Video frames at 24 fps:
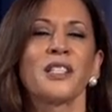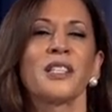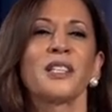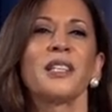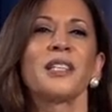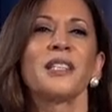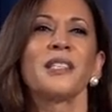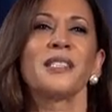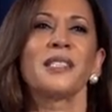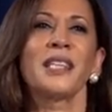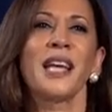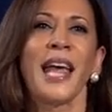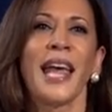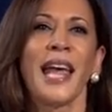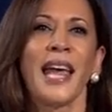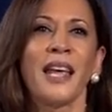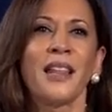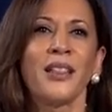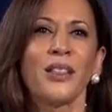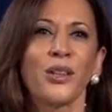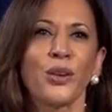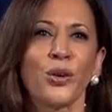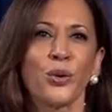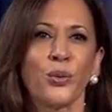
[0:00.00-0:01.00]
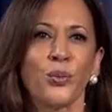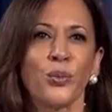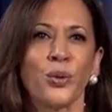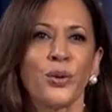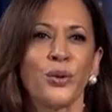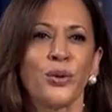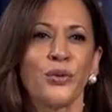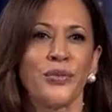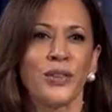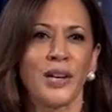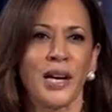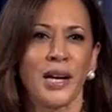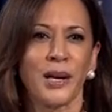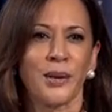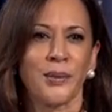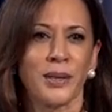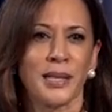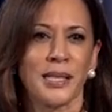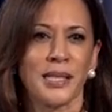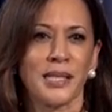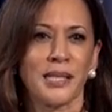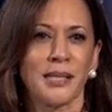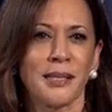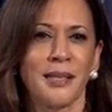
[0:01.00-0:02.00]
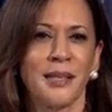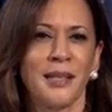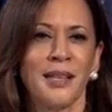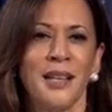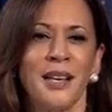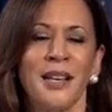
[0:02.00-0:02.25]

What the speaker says: to contain the coronavirus.